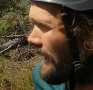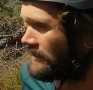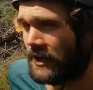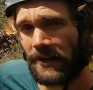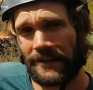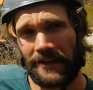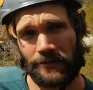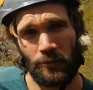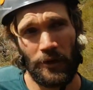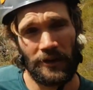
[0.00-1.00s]
it's a lot
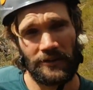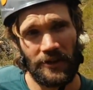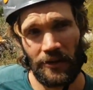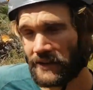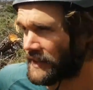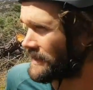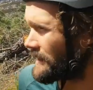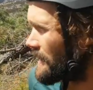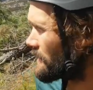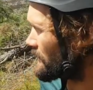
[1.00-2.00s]
less work to go and cut
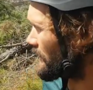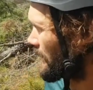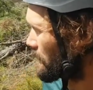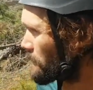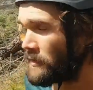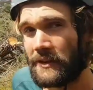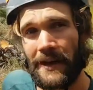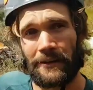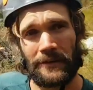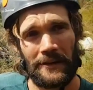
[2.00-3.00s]
down 10
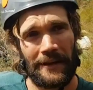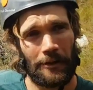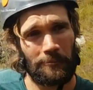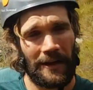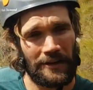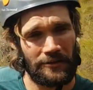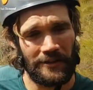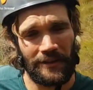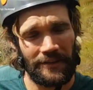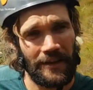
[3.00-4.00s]
thinned out pine
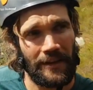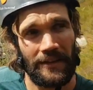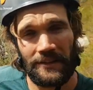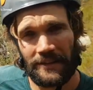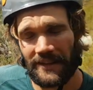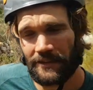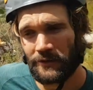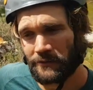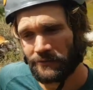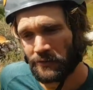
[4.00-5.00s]
trees than to leave
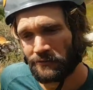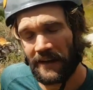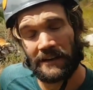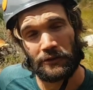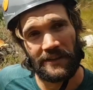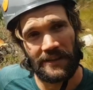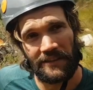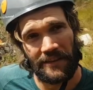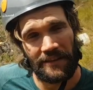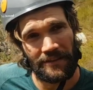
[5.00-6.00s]
it for 5 or 10
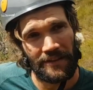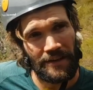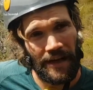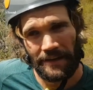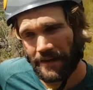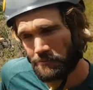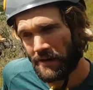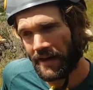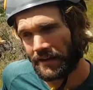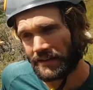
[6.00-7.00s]
years and come
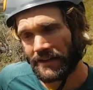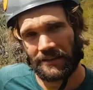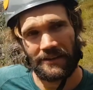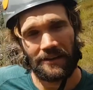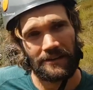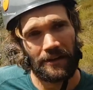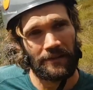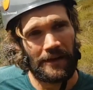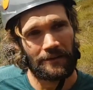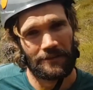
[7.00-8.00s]
back and cut down
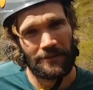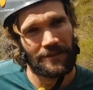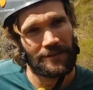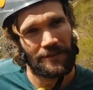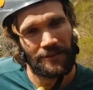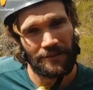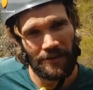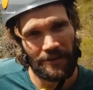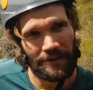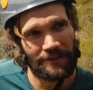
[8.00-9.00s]
10,000.
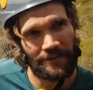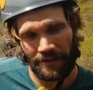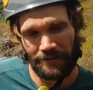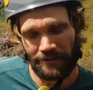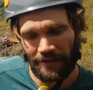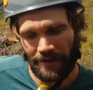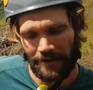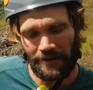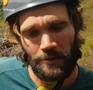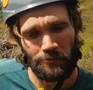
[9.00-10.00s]
So it's
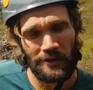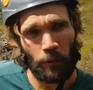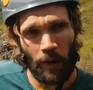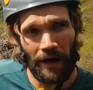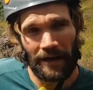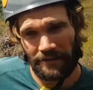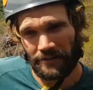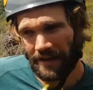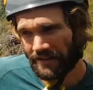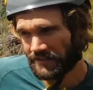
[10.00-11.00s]
pretty wise
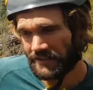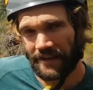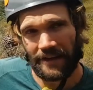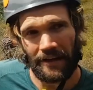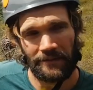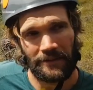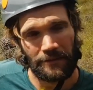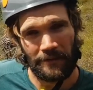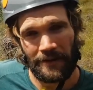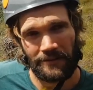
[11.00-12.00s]
to actually take out these
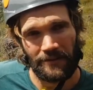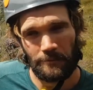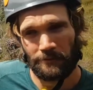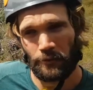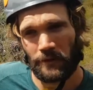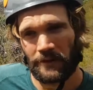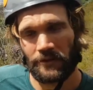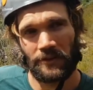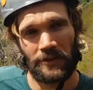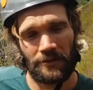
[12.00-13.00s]
invasions before they
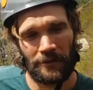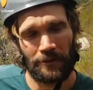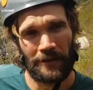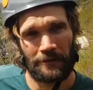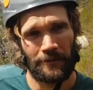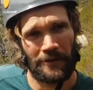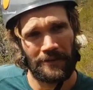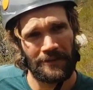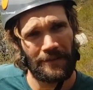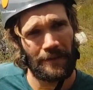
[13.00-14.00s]
turn into a thick
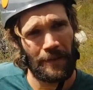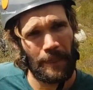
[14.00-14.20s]
forest.